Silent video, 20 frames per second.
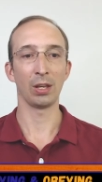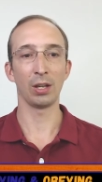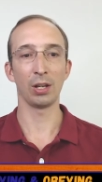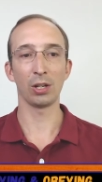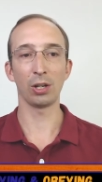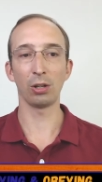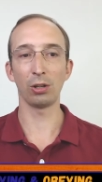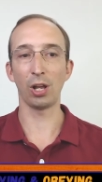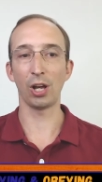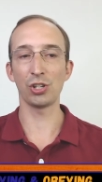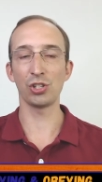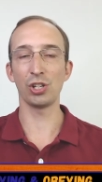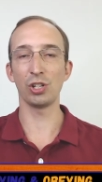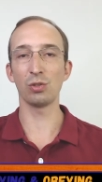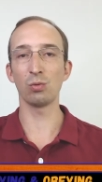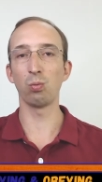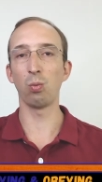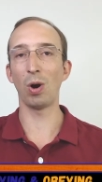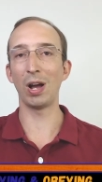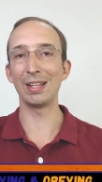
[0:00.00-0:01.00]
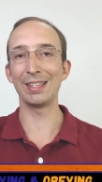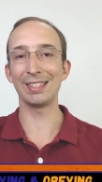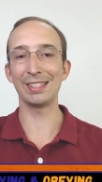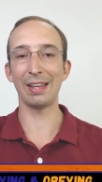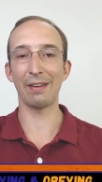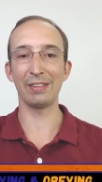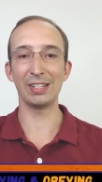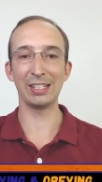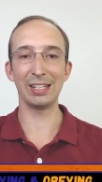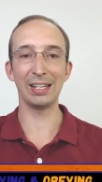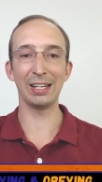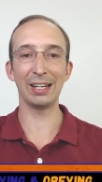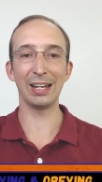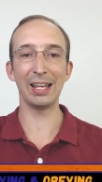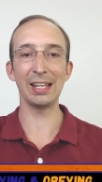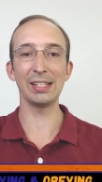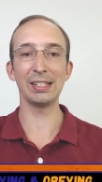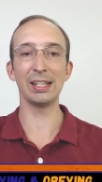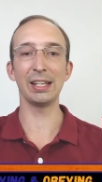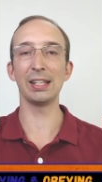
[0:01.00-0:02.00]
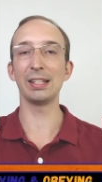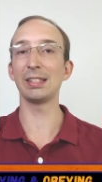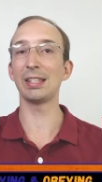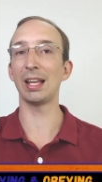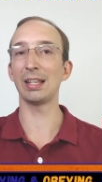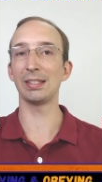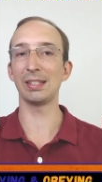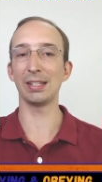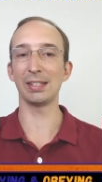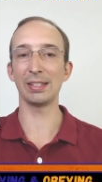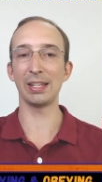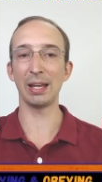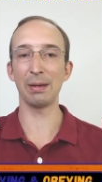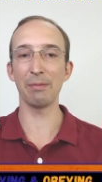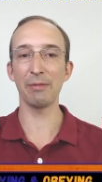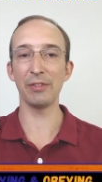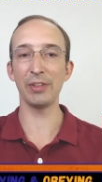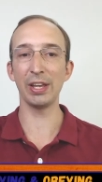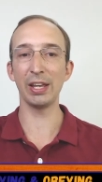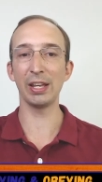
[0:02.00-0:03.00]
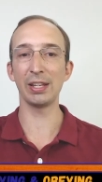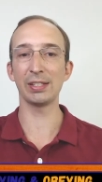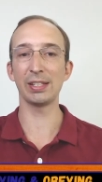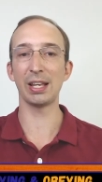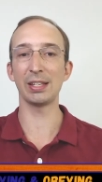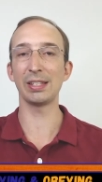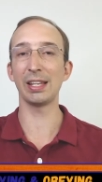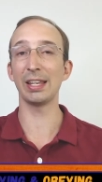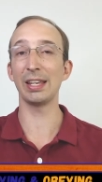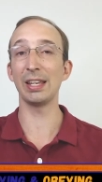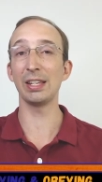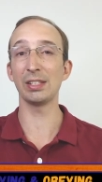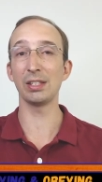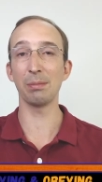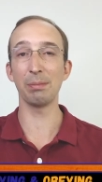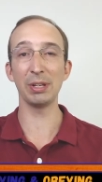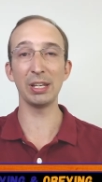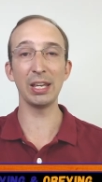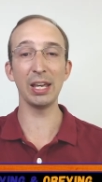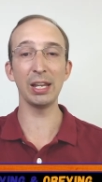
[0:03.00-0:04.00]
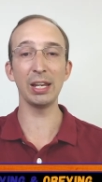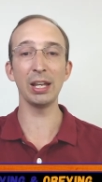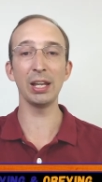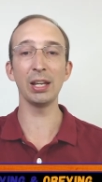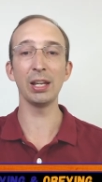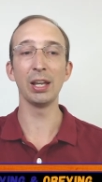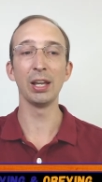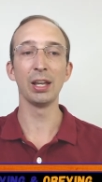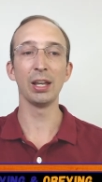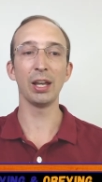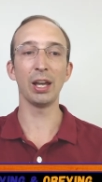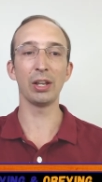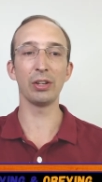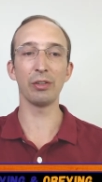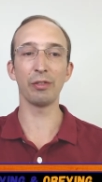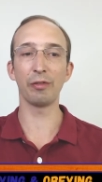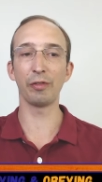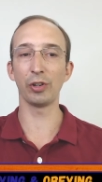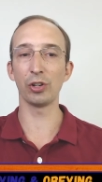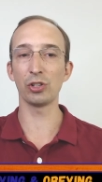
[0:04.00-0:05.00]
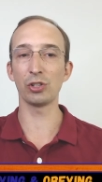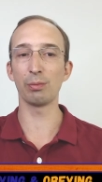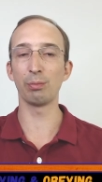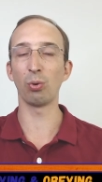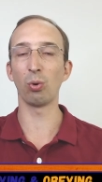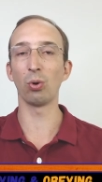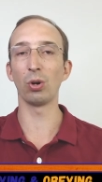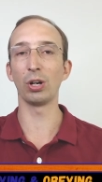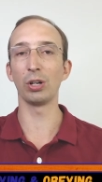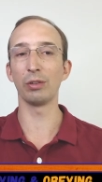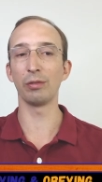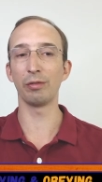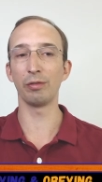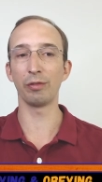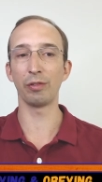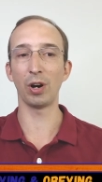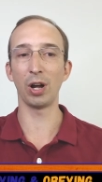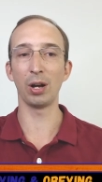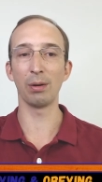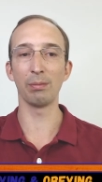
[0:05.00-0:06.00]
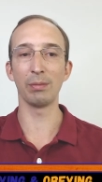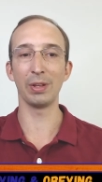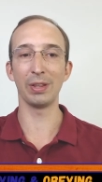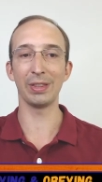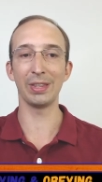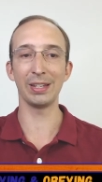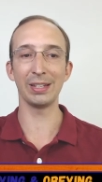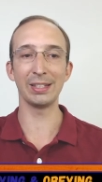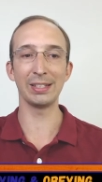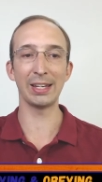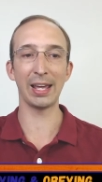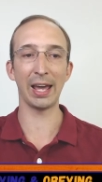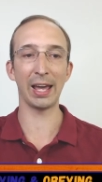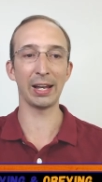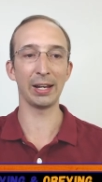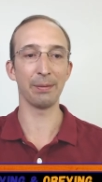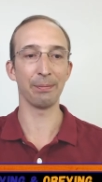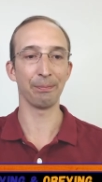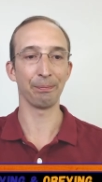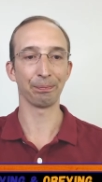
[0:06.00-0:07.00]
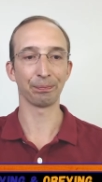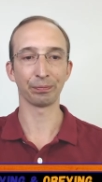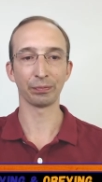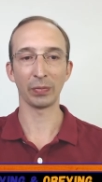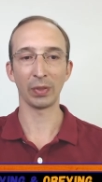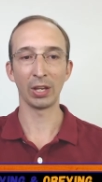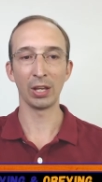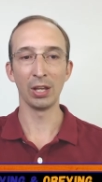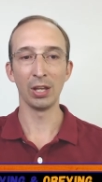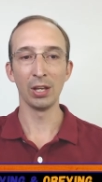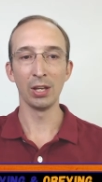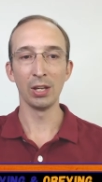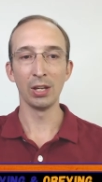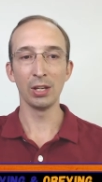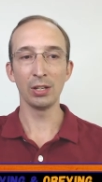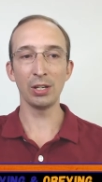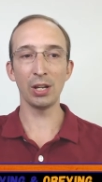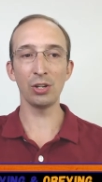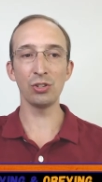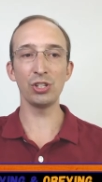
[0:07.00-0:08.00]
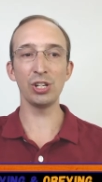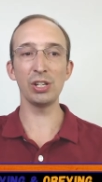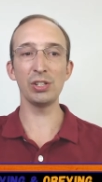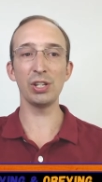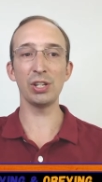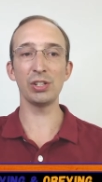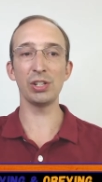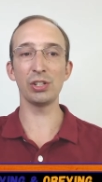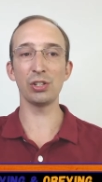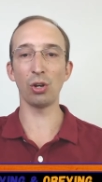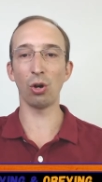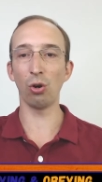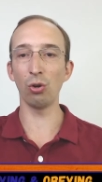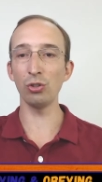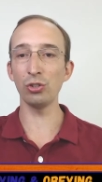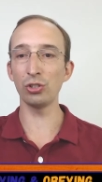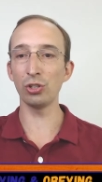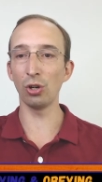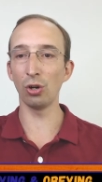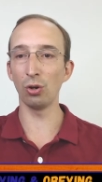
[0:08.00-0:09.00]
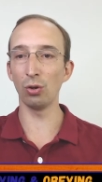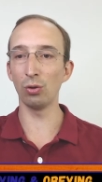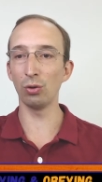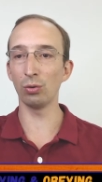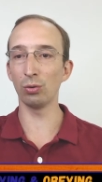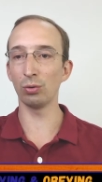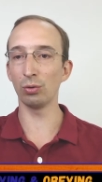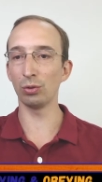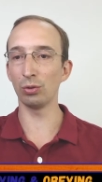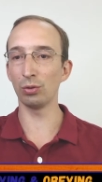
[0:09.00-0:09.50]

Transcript: Colossians 1 17 and 18 says the same thing. It says that he's the beginning and the firstborn from the dead. Now, Jesus is also